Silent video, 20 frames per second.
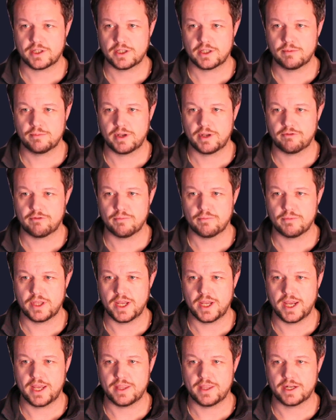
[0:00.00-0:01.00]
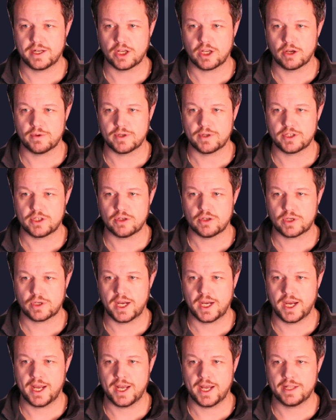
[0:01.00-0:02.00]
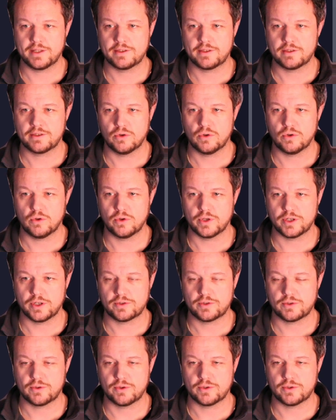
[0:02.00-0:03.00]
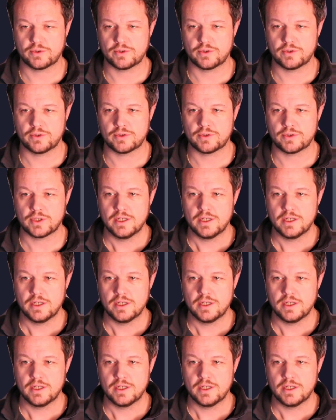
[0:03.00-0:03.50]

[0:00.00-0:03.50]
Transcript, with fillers: And from there, they'd go into your cards or your sources